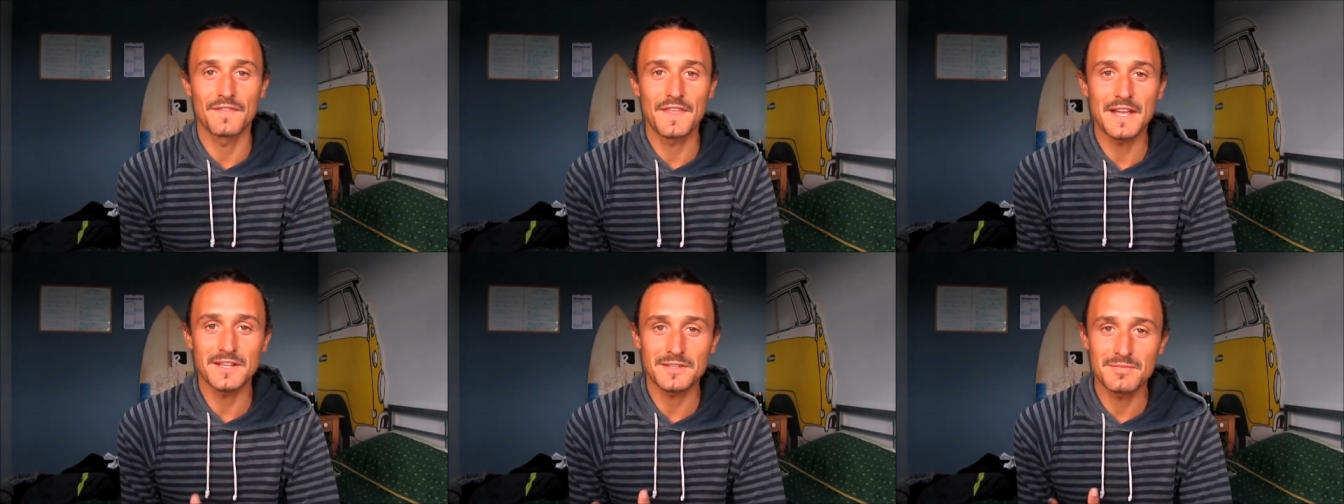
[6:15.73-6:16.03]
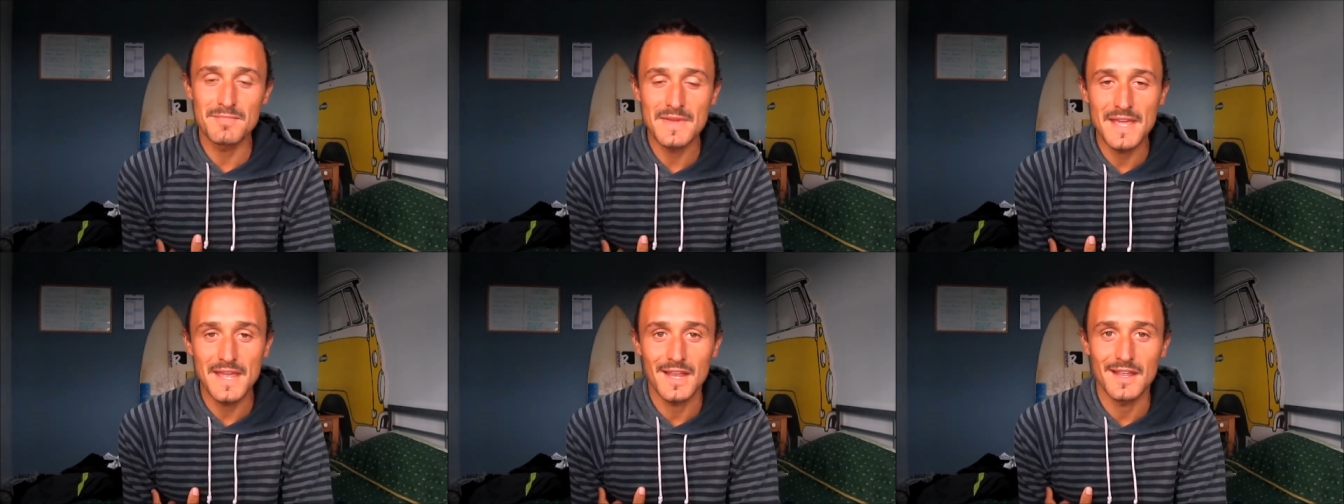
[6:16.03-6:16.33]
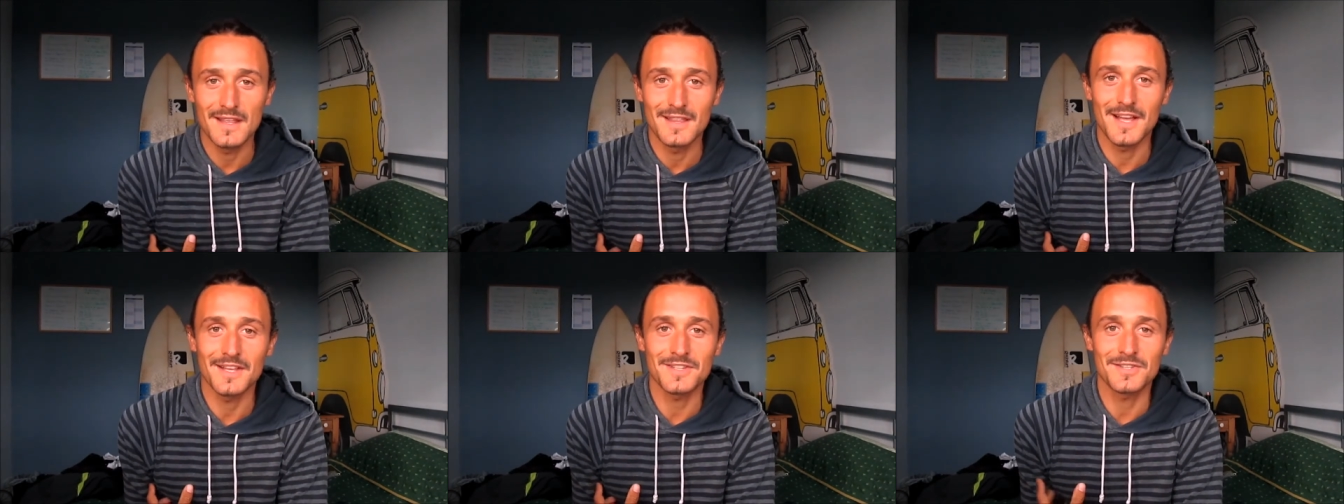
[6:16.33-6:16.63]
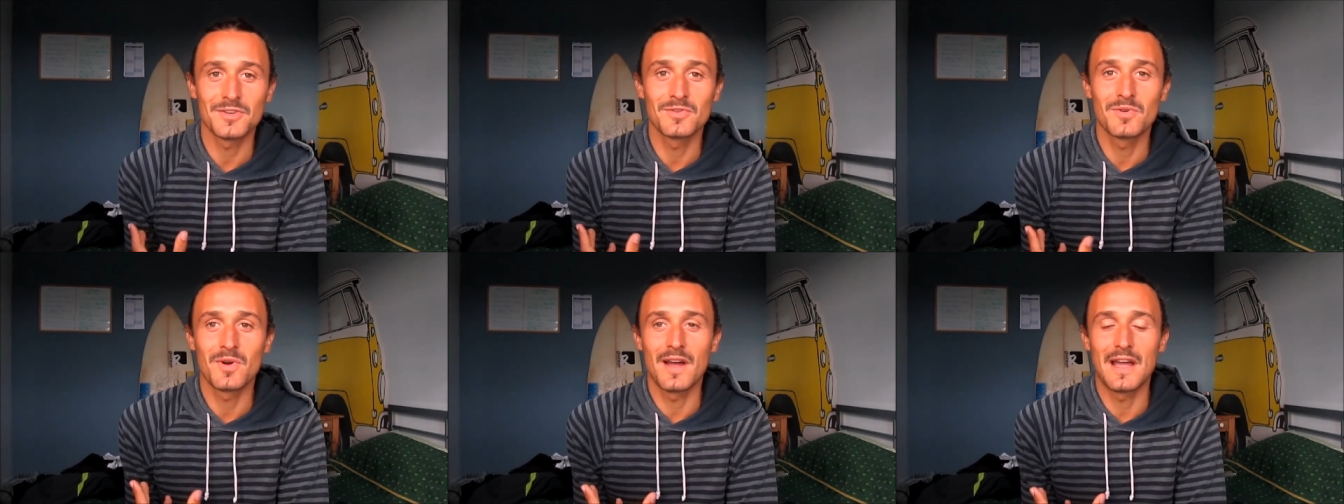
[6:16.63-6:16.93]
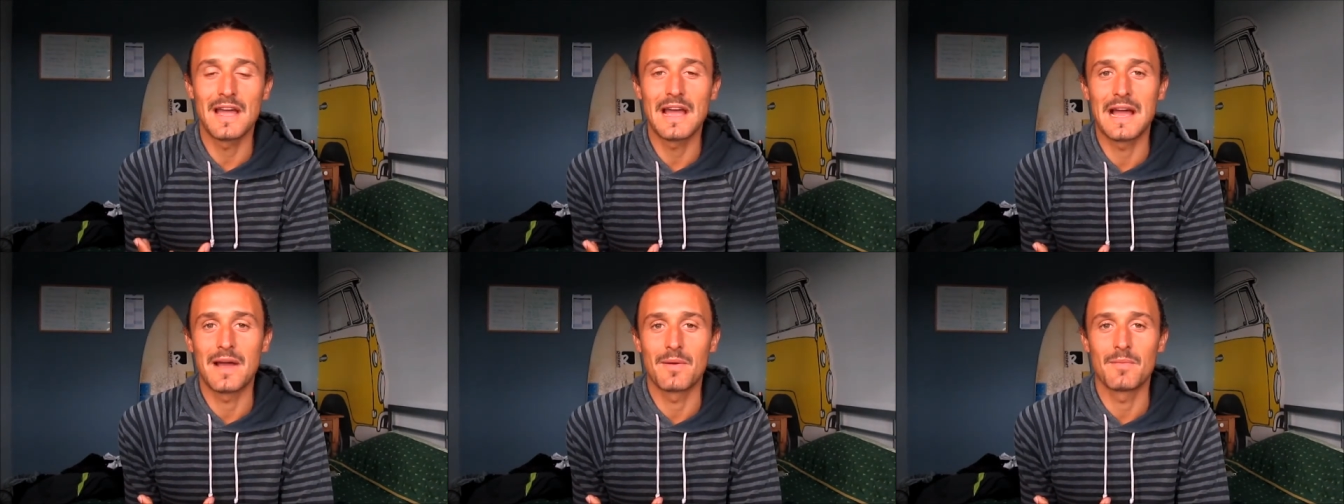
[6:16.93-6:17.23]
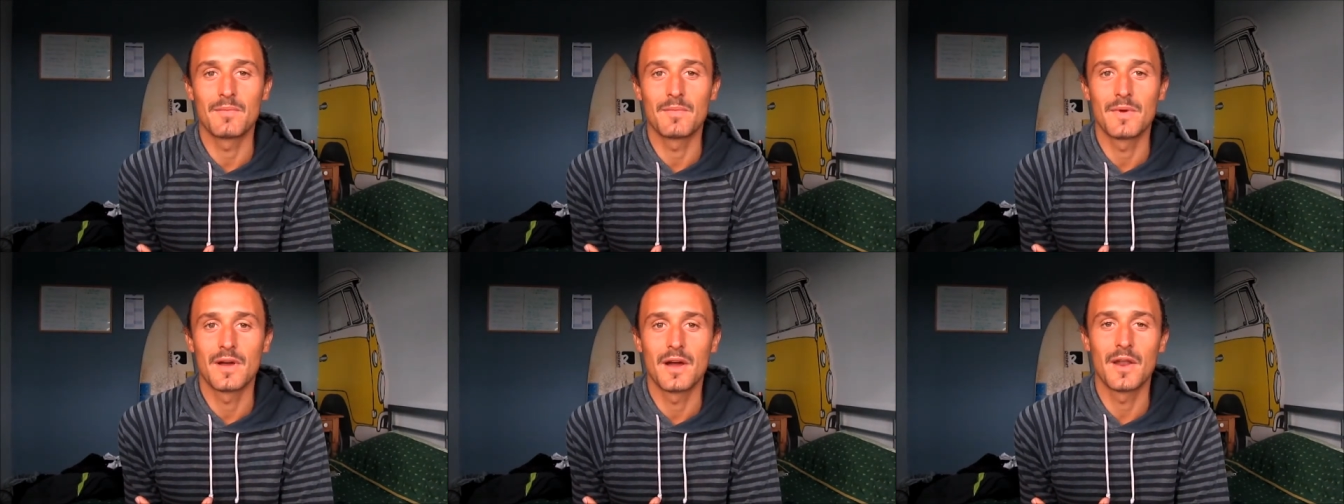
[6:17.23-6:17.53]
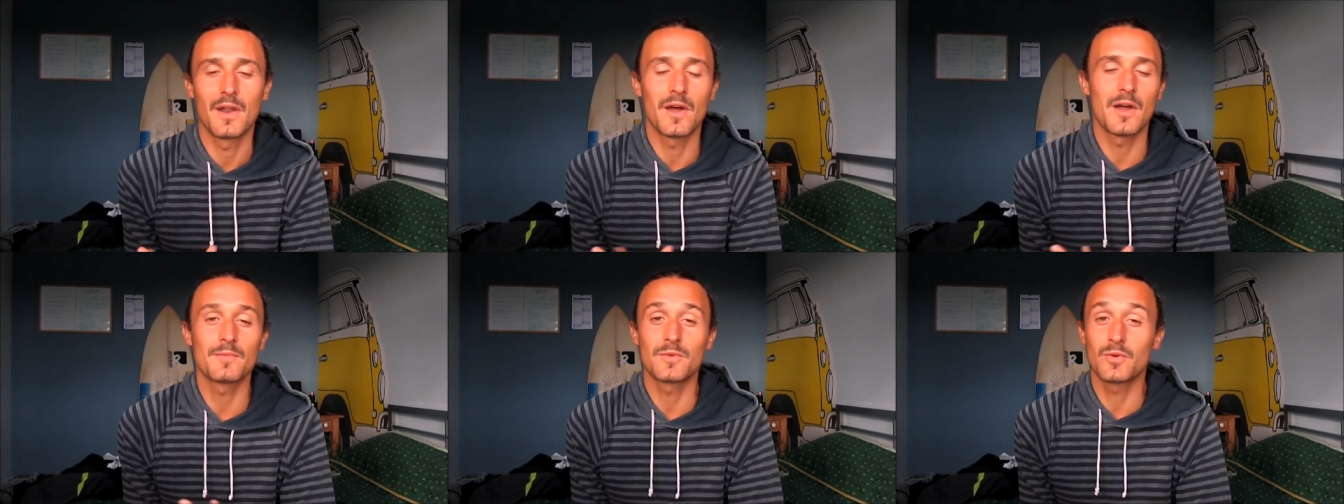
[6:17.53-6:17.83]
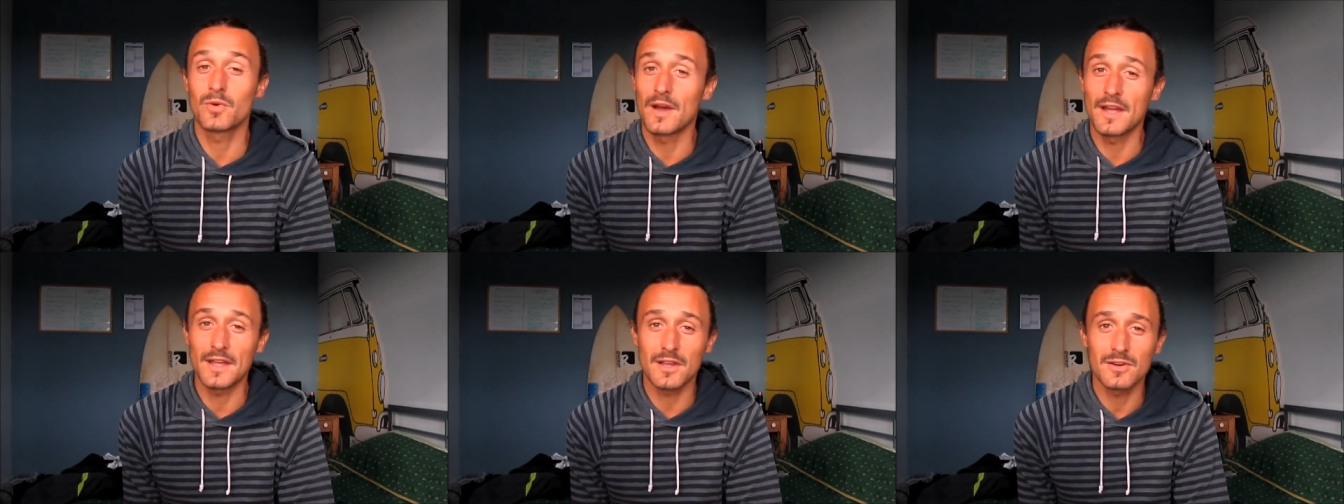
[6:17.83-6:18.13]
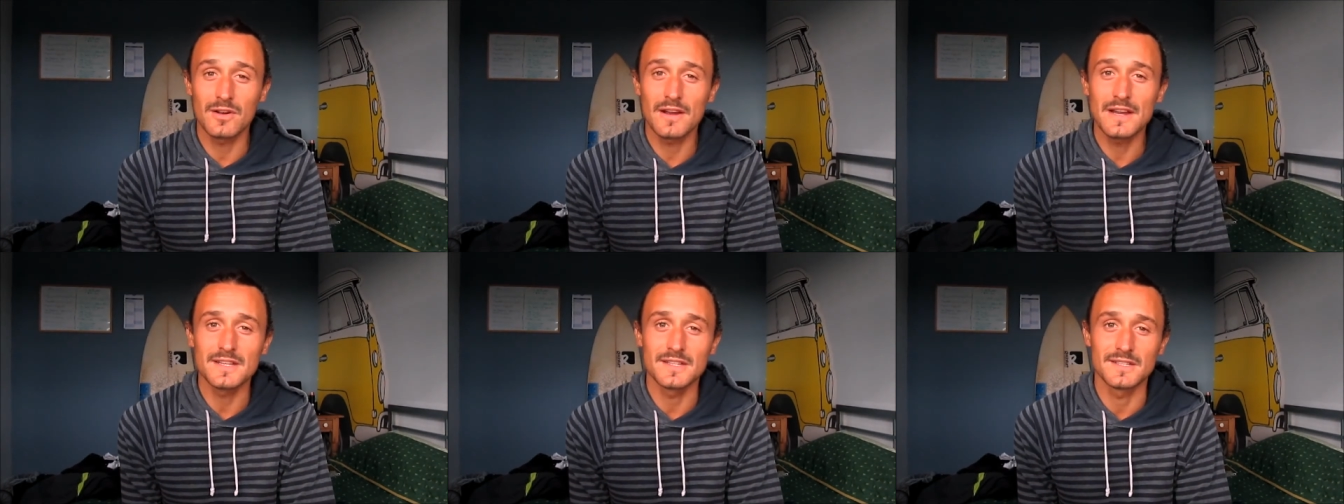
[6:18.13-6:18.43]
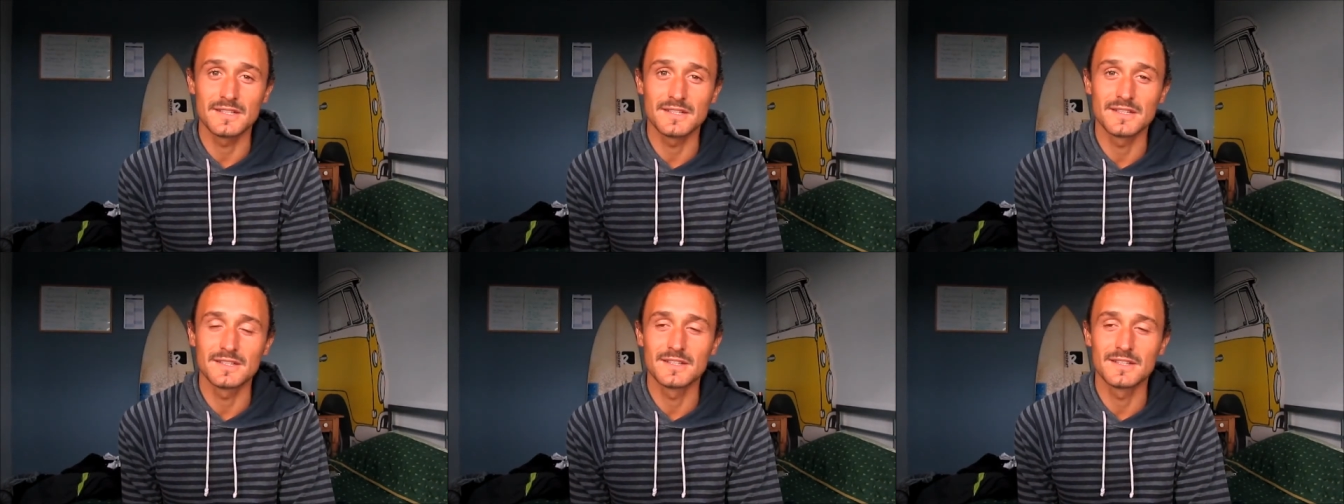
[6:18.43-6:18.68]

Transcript: That's me. That's who I am. And I'm quite crazy.